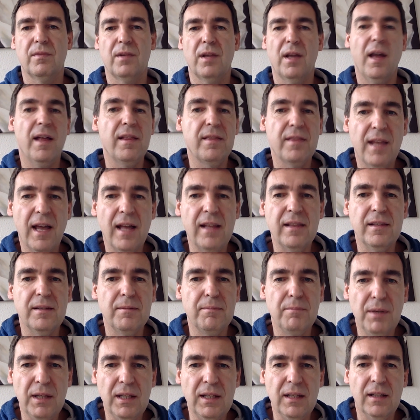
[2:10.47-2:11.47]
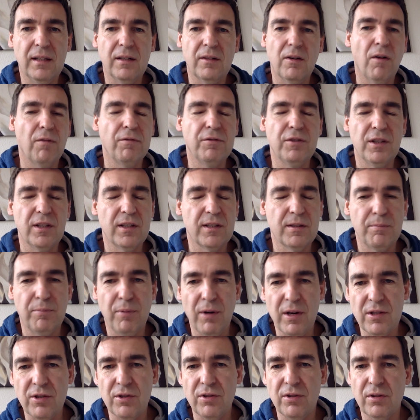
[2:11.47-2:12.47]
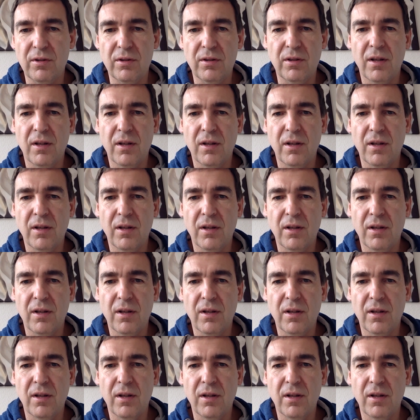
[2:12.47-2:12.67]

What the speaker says: And then the meaning of the expression